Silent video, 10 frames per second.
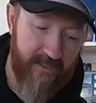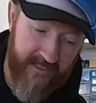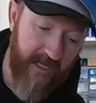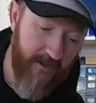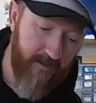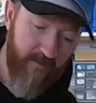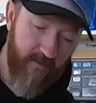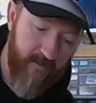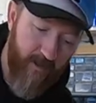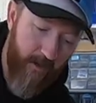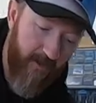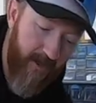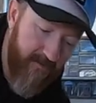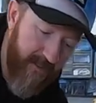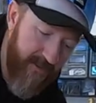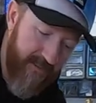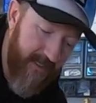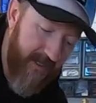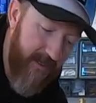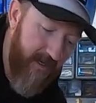this and the carbon cub. So this is
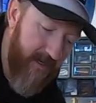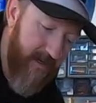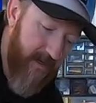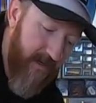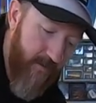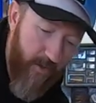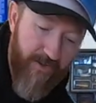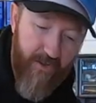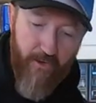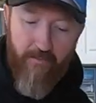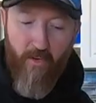like a one third